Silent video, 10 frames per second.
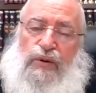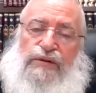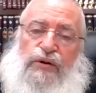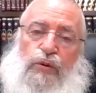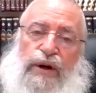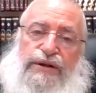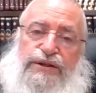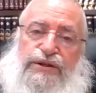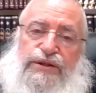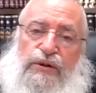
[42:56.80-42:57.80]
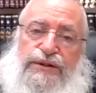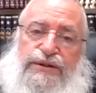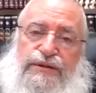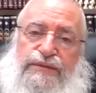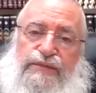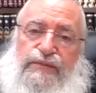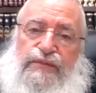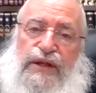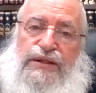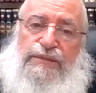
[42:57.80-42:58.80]
One of the greatest gulas
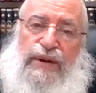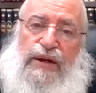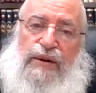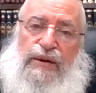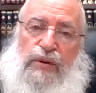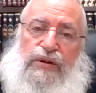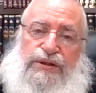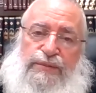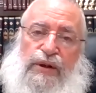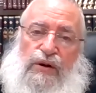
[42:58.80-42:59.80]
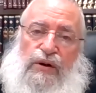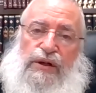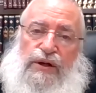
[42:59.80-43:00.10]
is Mea brachos b'kol